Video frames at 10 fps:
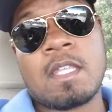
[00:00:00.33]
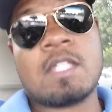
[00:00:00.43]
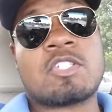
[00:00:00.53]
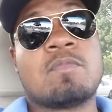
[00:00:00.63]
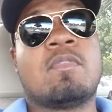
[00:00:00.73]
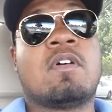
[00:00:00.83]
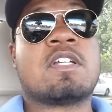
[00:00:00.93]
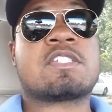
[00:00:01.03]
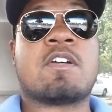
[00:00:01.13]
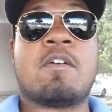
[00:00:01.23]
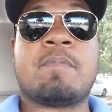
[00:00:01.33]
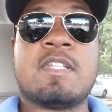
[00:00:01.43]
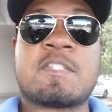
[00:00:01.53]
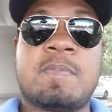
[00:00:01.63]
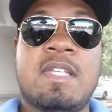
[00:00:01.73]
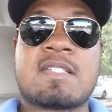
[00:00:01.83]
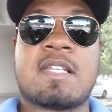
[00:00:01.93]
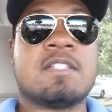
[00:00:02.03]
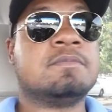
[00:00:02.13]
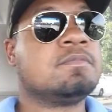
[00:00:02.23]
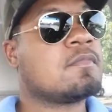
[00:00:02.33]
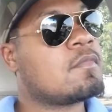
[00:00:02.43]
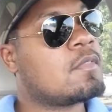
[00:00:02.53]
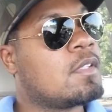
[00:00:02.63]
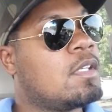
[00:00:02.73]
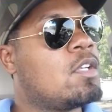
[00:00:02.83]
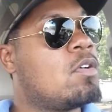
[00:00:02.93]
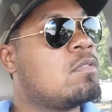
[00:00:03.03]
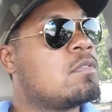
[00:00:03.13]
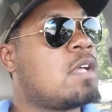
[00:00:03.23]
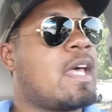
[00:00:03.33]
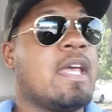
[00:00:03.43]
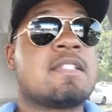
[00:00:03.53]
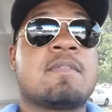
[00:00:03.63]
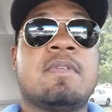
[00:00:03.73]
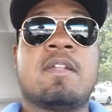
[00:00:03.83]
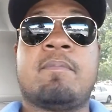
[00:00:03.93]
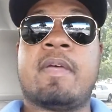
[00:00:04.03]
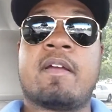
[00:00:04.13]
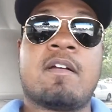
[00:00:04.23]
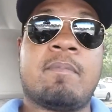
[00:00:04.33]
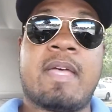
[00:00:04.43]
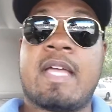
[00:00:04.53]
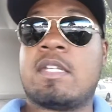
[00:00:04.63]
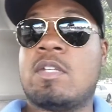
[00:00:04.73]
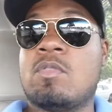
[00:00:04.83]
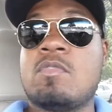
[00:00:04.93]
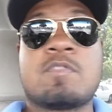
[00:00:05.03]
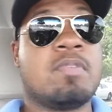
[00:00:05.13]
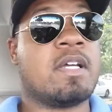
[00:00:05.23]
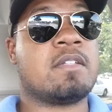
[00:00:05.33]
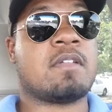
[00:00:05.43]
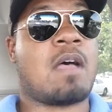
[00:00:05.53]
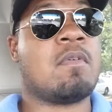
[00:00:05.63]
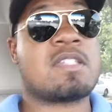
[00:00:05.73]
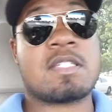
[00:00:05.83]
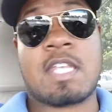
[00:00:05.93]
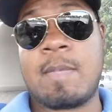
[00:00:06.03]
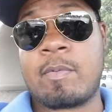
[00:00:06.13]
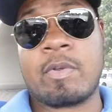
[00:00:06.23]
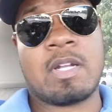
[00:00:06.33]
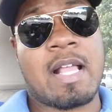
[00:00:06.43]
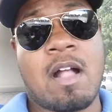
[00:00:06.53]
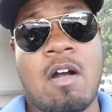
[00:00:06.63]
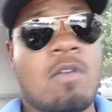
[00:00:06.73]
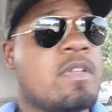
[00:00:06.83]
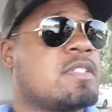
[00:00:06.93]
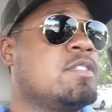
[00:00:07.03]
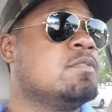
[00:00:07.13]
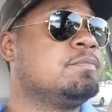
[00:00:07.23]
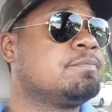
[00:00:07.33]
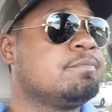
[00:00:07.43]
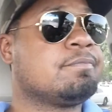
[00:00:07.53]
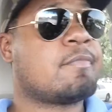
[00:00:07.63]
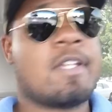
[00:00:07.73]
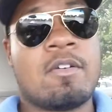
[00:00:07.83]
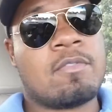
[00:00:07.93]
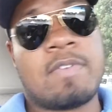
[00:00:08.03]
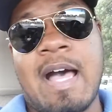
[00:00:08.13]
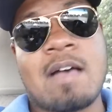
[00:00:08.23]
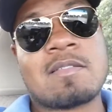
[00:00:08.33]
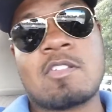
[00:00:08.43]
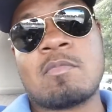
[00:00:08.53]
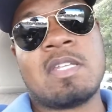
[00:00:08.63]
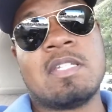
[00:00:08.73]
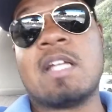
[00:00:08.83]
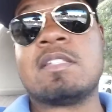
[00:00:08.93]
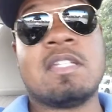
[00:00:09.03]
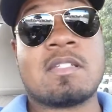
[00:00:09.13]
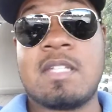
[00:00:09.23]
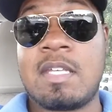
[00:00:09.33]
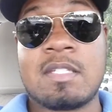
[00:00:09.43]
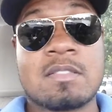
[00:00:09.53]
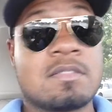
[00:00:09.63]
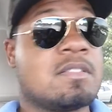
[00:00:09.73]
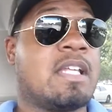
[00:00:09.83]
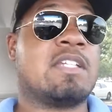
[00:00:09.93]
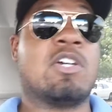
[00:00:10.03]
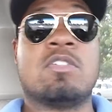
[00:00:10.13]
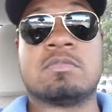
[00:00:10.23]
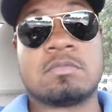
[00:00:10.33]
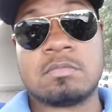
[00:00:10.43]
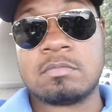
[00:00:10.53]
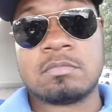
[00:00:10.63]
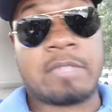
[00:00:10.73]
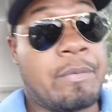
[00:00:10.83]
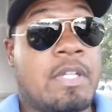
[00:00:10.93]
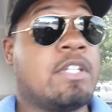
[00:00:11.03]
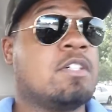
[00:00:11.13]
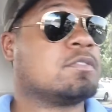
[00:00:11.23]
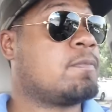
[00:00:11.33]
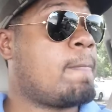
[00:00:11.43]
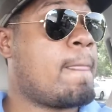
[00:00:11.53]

It's your boy Sean B Speaks, and I hate to be the bearer of bad news, but I want to just keep it real like I always do. Vows don't mean nothing these days. They don't. They really don't.